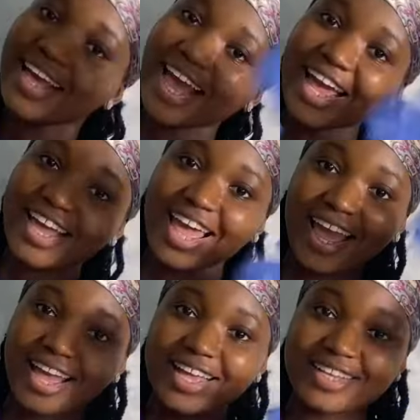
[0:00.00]
Hi
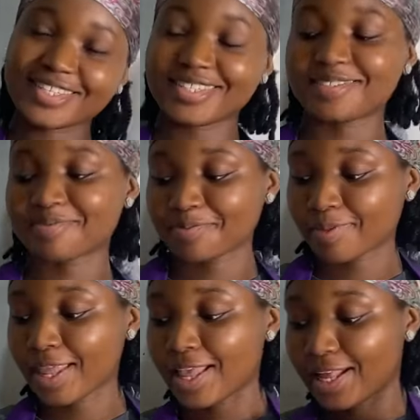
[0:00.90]
YouTube
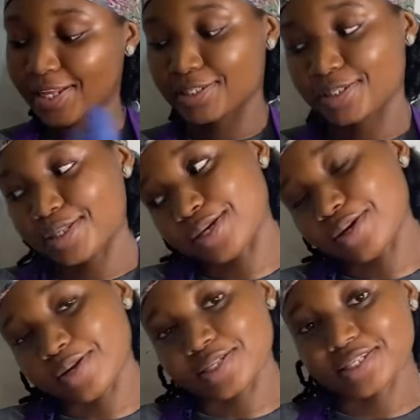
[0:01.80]
family, welcome
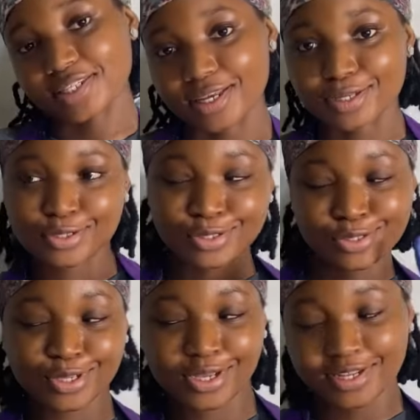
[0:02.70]
back to my
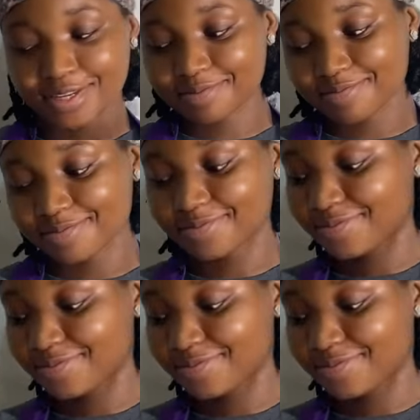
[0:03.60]
YouTube channel.